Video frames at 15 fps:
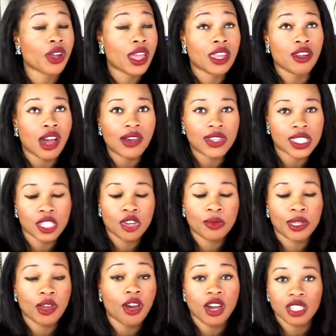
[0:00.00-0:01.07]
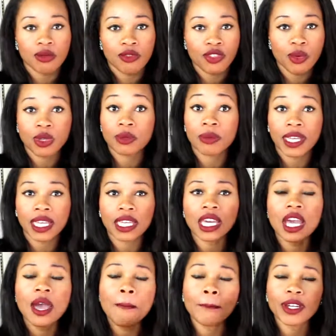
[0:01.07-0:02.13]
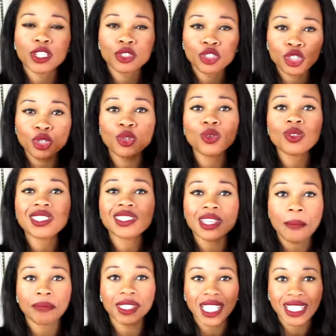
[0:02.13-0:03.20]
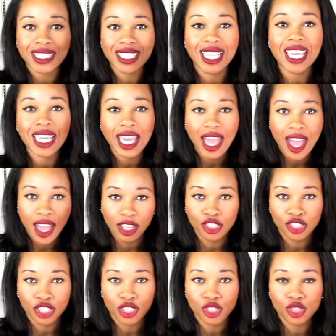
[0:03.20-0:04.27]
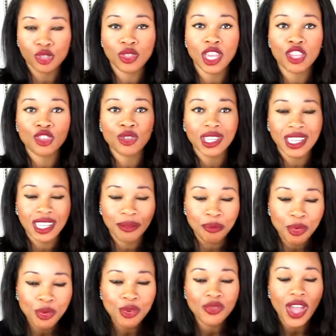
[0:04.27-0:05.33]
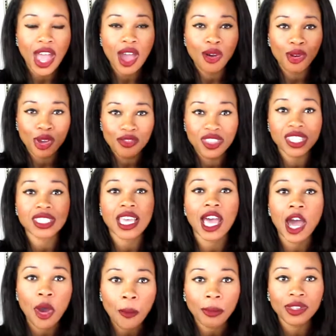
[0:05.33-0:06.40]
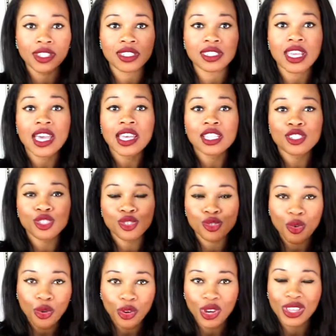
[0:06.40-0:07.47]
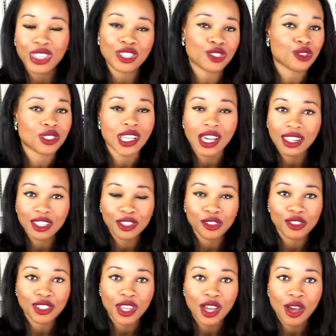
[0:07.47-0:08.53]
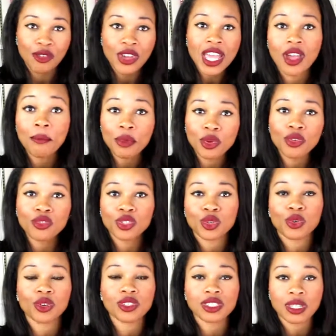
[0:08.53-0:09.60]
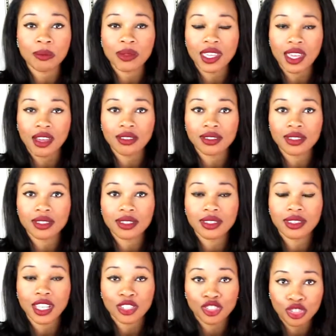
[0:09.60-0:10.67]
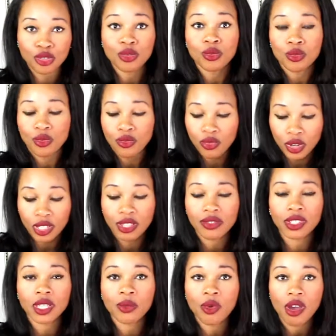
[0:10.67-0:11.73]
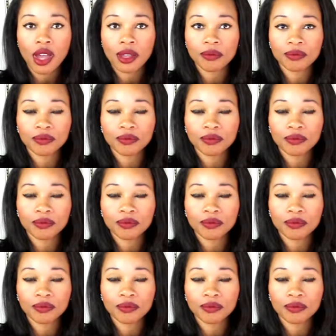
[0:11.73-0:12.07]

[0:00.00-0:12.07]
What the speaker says: and obviously it would be awesome if it was big, but do something. Take action so that you can move out of this helpless story that you're telling yourself and move towards something else that you really, really want.